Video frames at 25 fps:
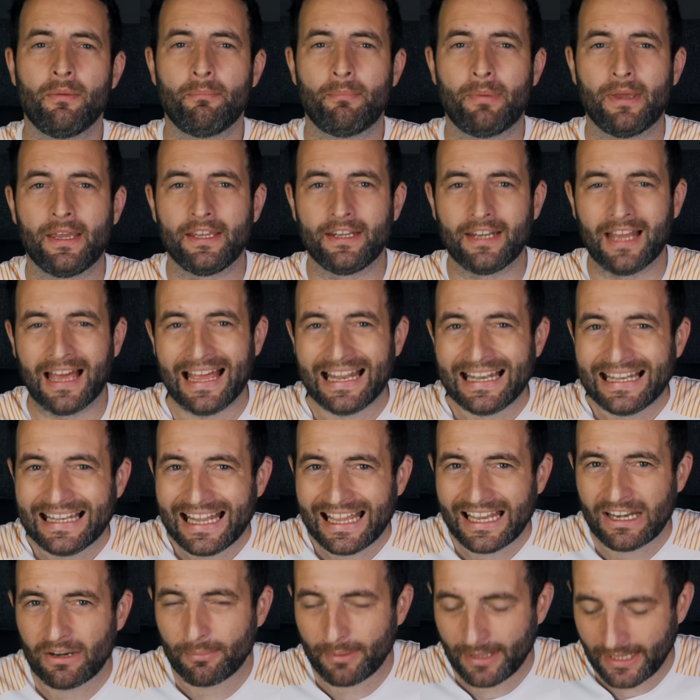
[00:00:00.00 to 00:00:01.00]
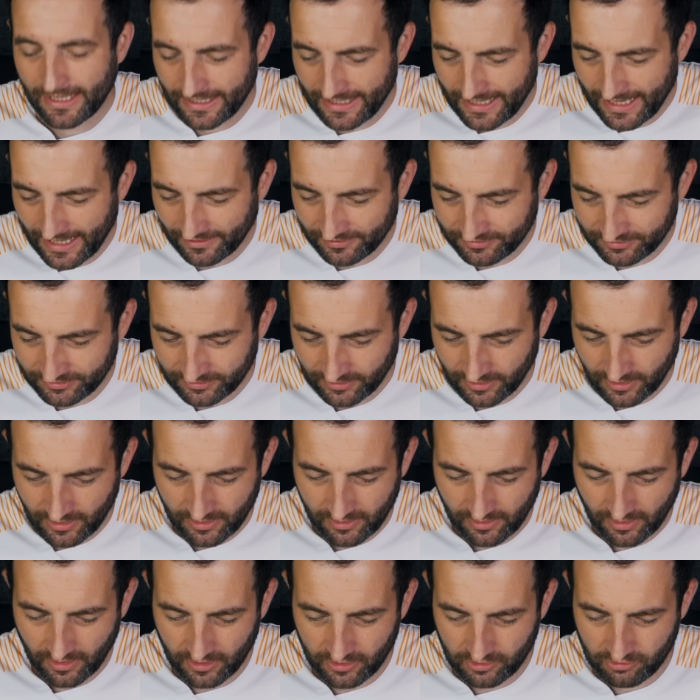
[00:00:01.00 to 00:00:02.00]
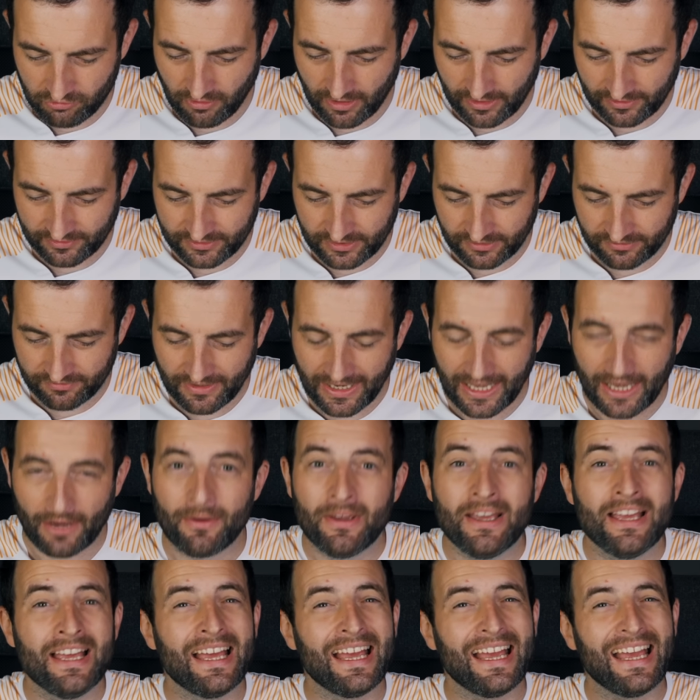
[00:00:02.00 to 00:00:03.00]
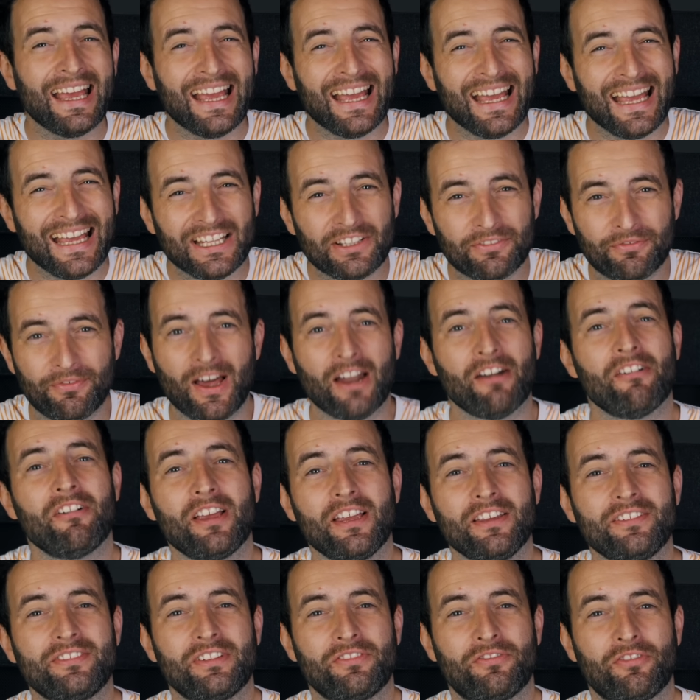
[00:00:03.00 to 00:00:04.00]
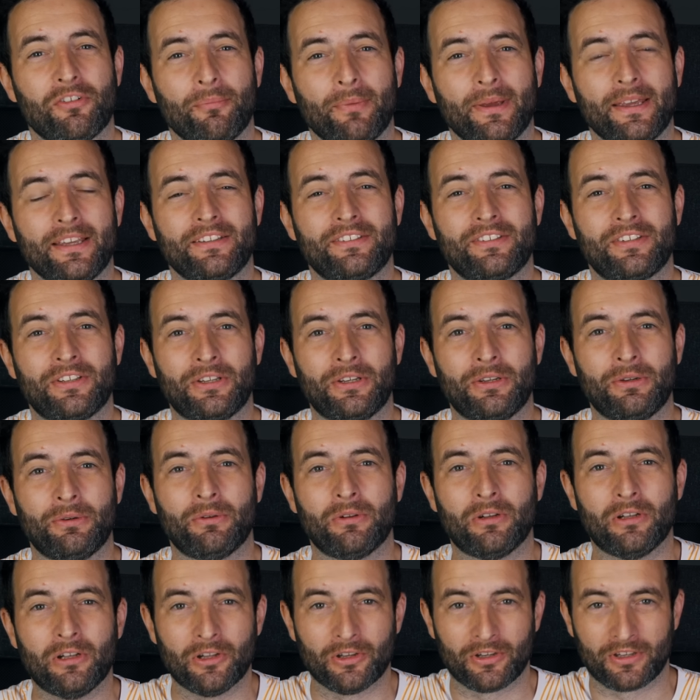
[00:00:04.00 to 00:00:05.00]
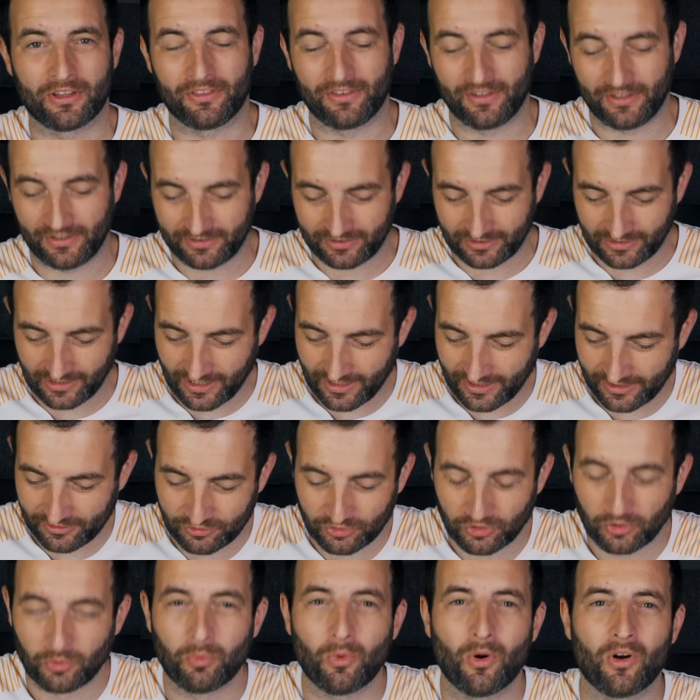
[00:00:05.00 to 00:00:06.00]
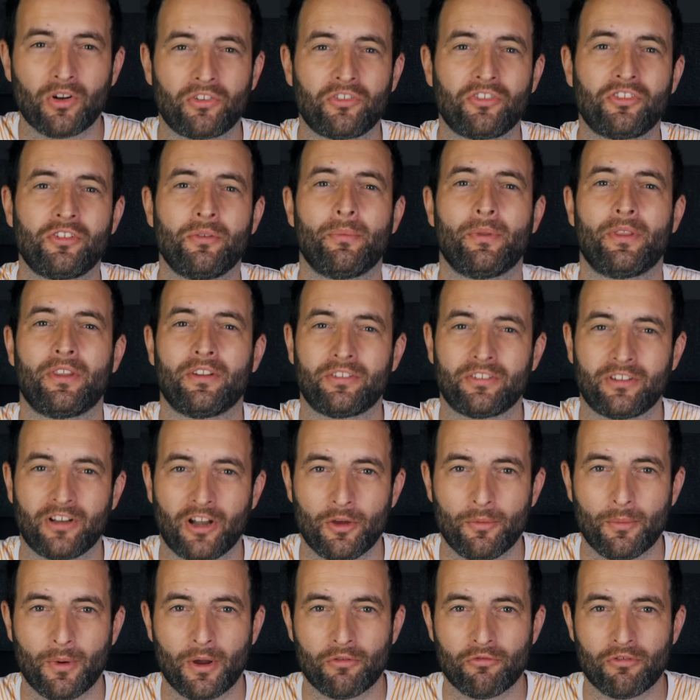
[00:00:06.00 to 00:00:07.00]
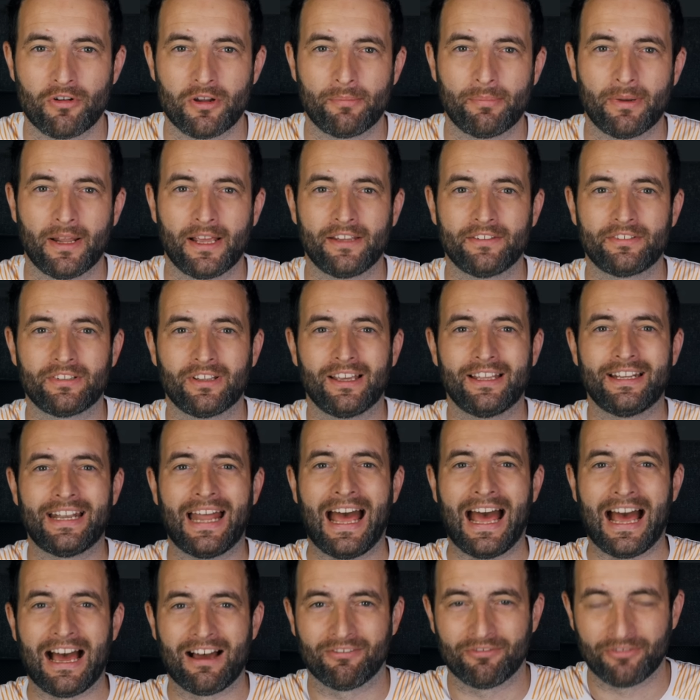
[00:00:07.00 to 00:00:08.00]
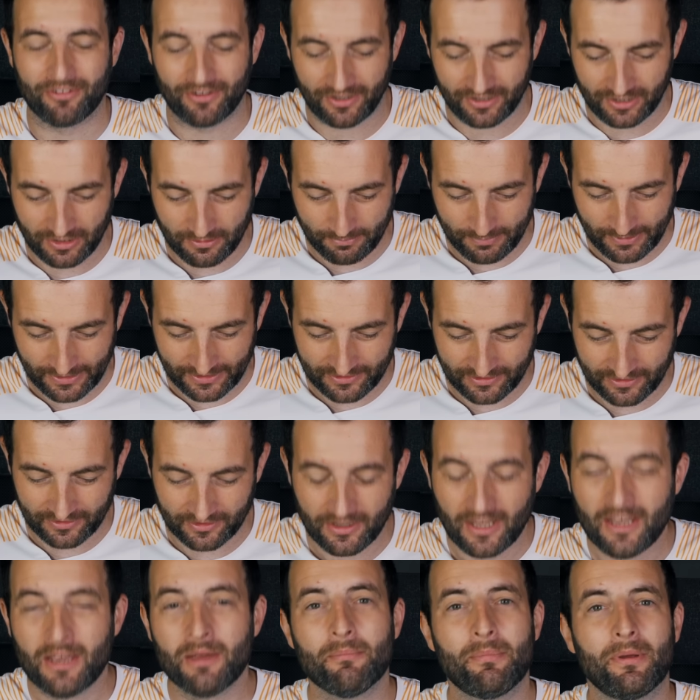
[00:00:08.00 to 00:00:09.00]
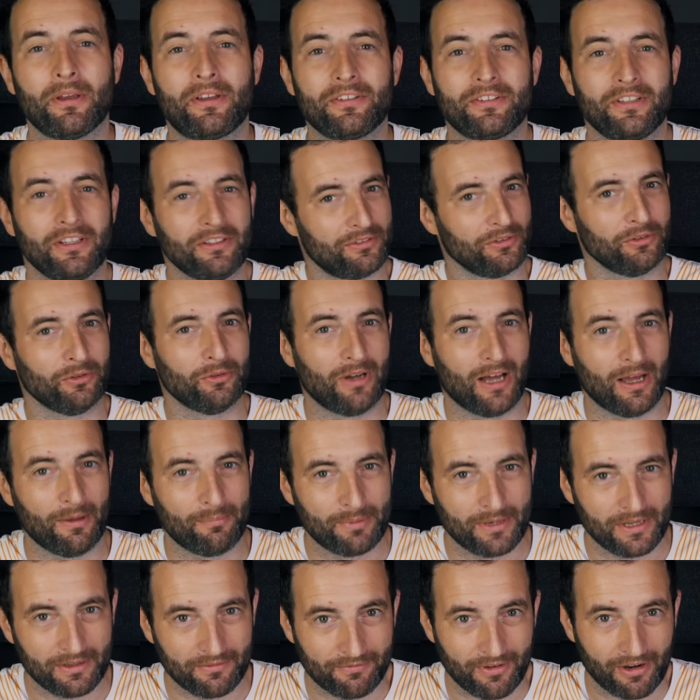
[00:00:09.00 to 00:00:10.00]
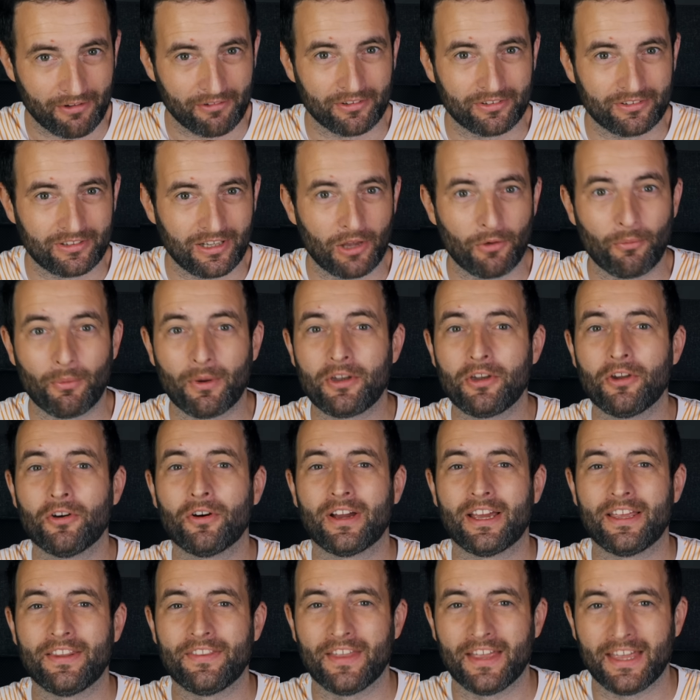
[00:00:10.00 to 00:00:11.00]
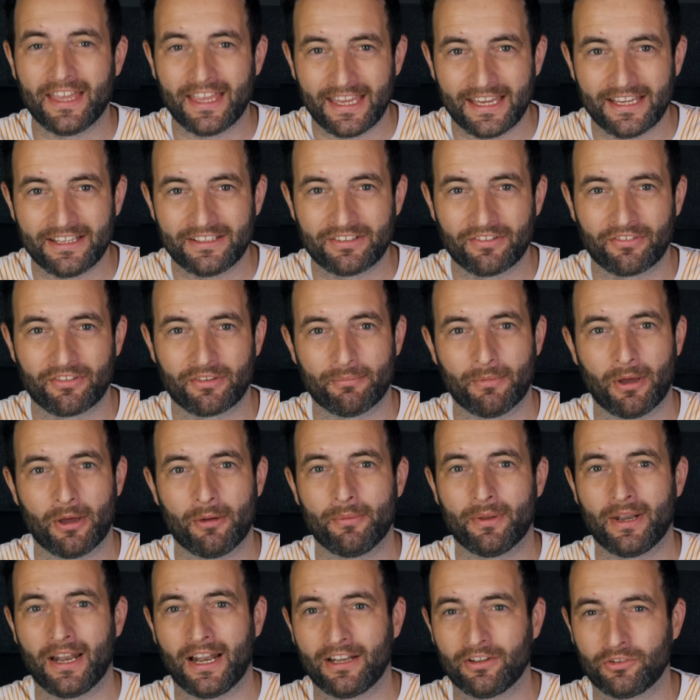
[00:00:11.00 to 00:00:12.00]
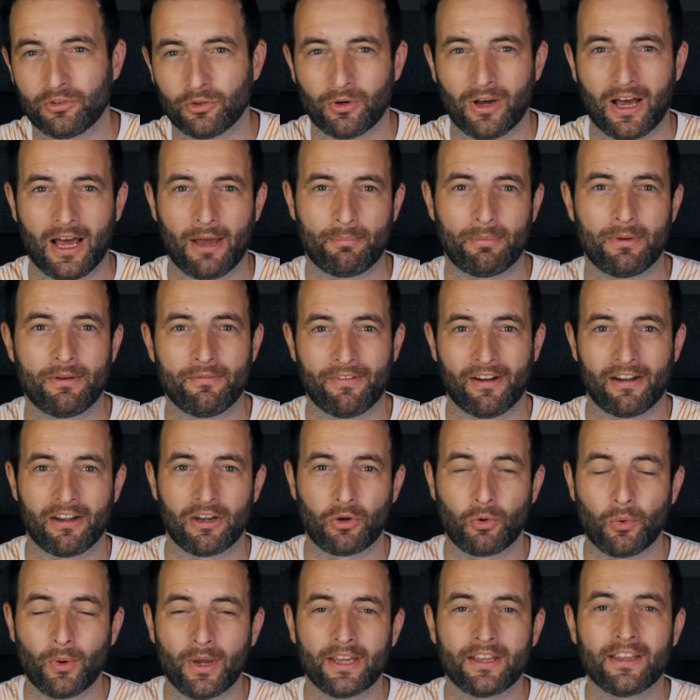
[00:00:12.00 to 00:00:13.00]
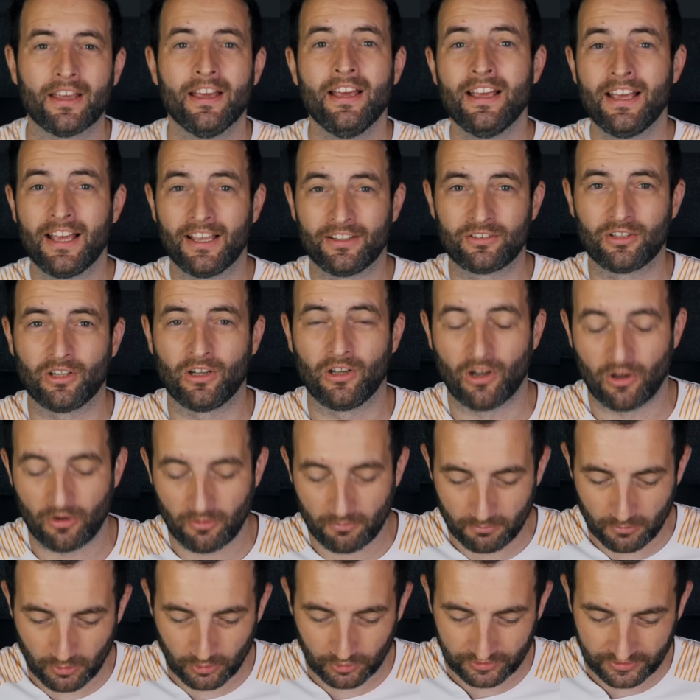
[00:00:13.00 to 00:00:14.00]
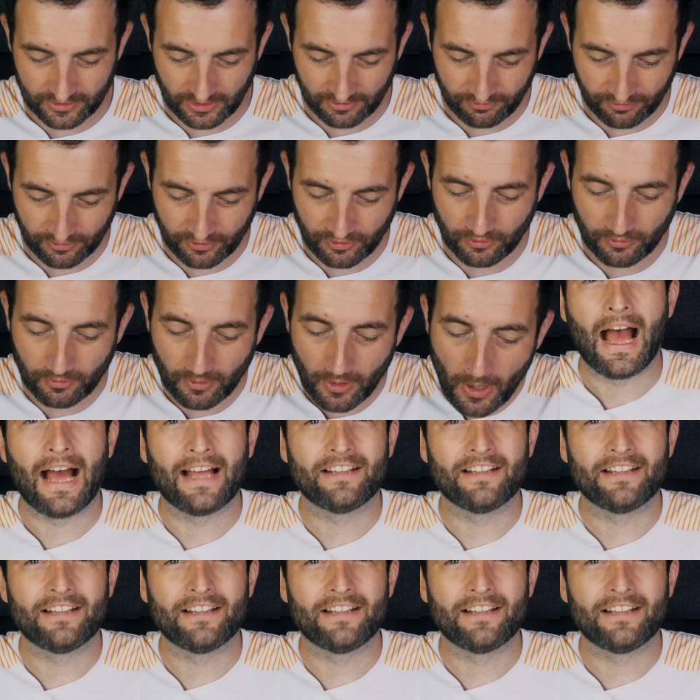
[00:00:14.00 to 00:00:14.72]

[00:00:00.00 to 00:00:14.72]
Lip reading: been a little bit less aggressive. Now, it's very easy for me to look at these slides or watch some of the slow-mo replays and have an opinion because it's all happening very slow. When you're in the heat of the moment and it's all happening very quick, it's a lot more difficult.